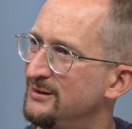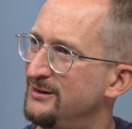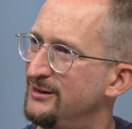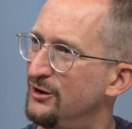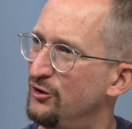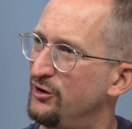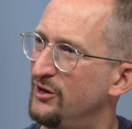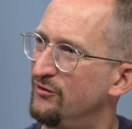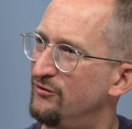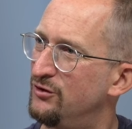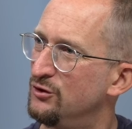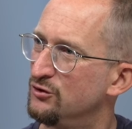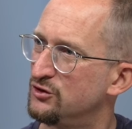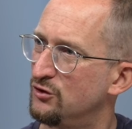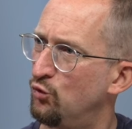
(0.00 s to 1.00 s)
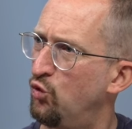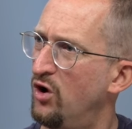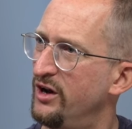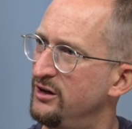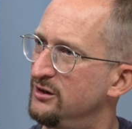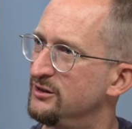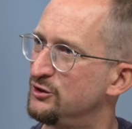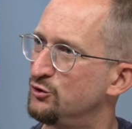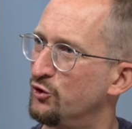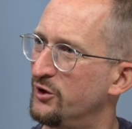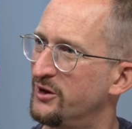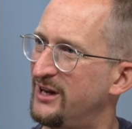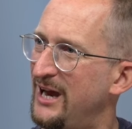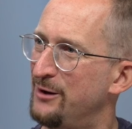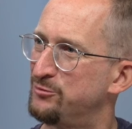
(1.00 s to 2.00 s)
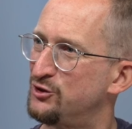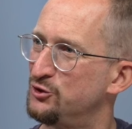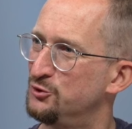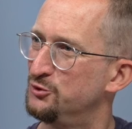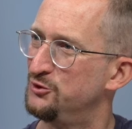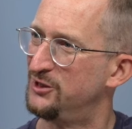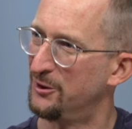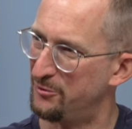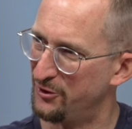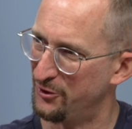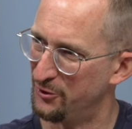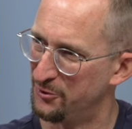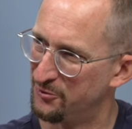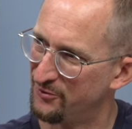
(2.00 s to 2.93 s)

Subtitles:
the influence of whiteness with a capital W.